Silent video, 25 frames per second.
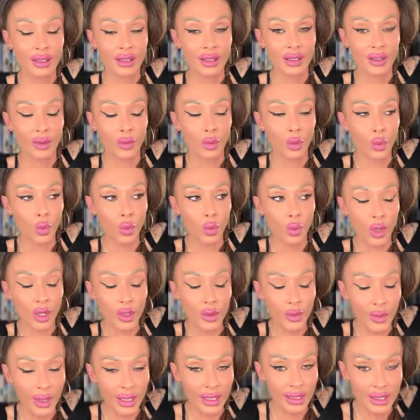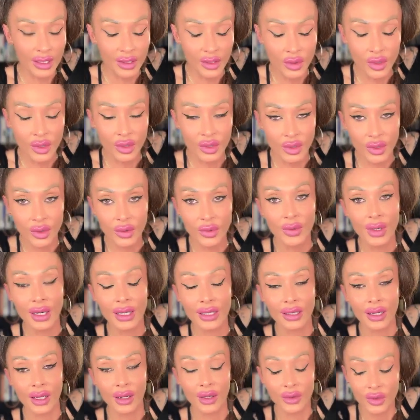What do I need to do right
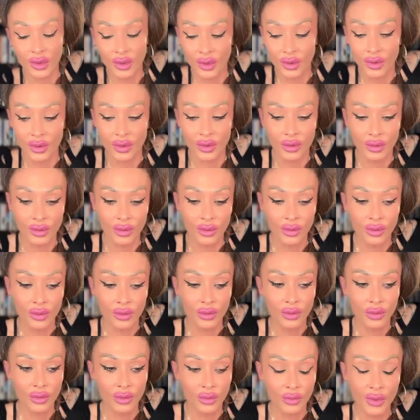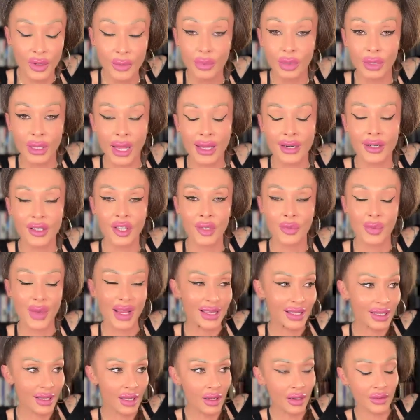now to replenish
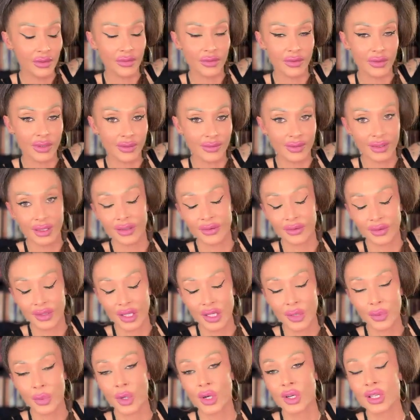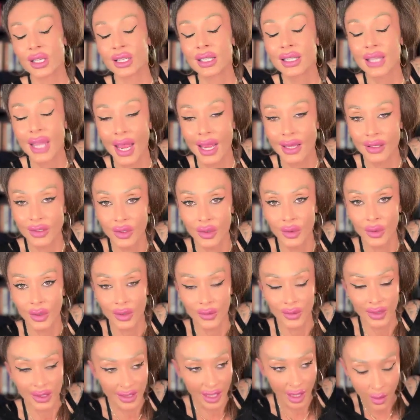myself, even if this person can't do it
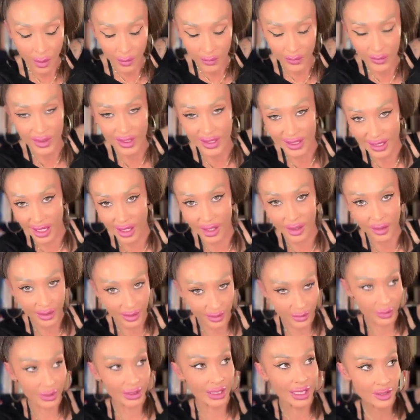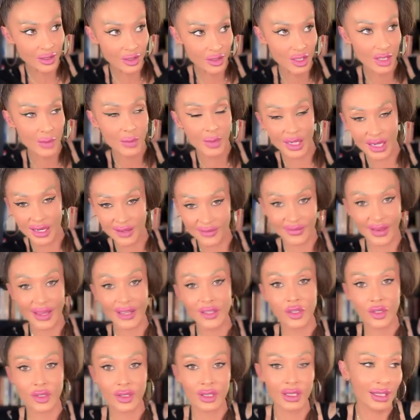right now? Hopefully it's a healthy relationship and
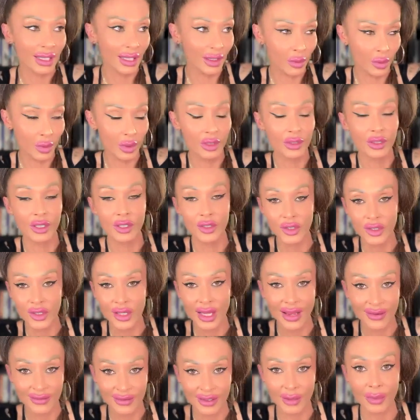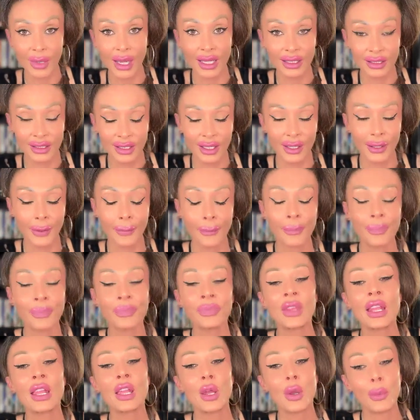eventually they will. They're just having a bad day.
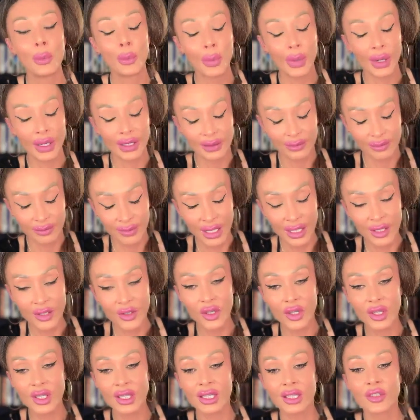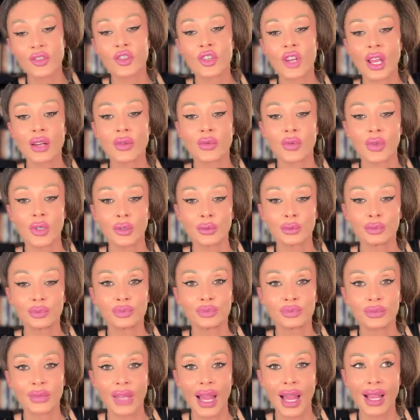But just in general,
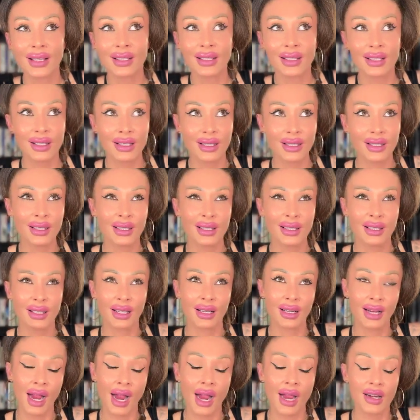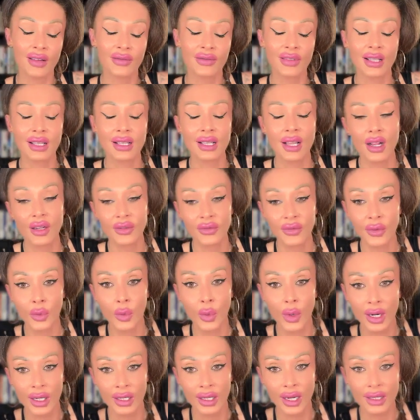as a kind of a
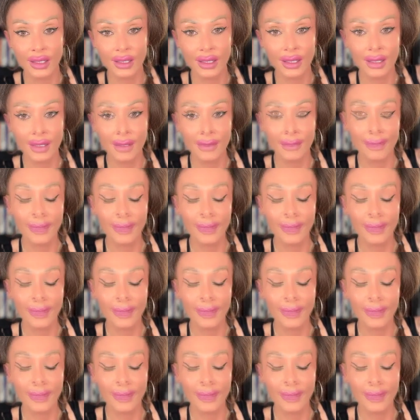self-awareness.